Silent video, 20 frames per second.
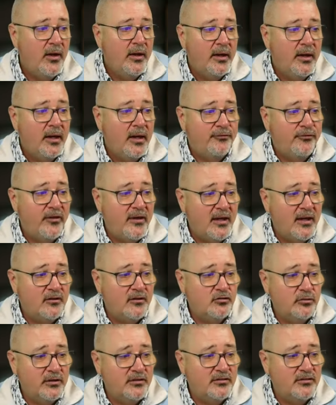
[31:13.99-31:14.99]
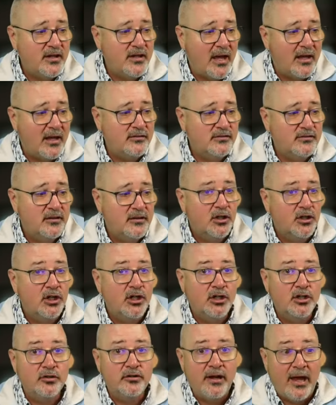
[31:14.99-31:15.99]
If the answer is yes,
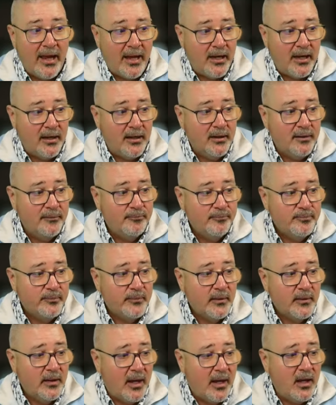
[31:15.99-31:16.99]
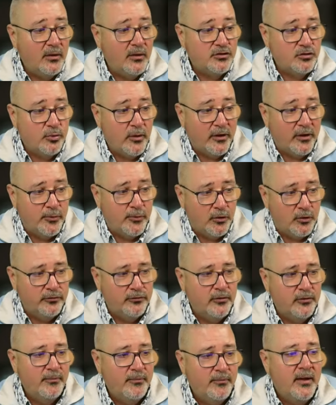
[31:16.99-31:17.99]
you're done. Okay, it just wants proof.
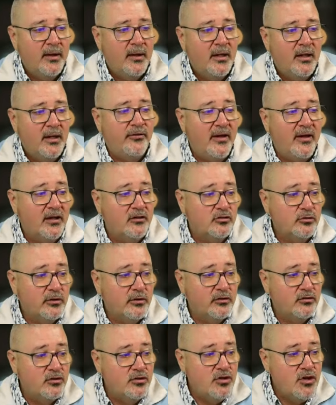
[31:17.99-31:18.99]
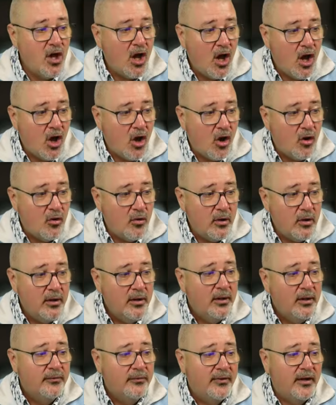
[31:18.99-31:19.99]
If the answer is no,
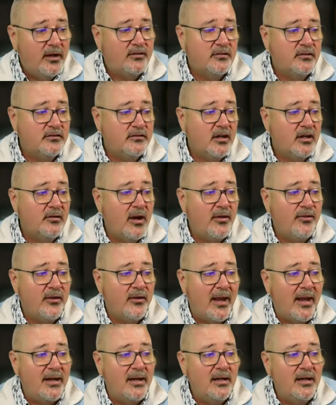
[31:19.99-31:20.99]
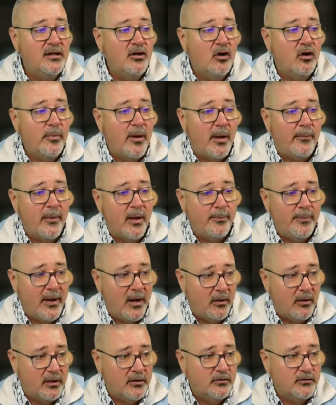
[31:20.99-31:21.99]
then it's going to say, great, then I need to know about my
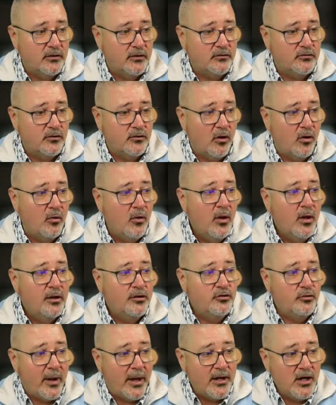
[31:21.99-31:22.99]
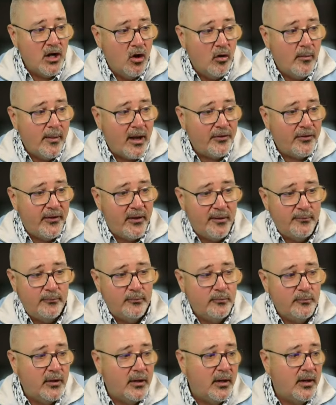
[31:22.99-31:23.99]
parents. And so do I know about
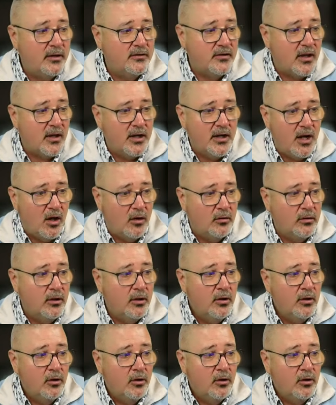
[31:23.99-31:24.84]
them? It's unknown.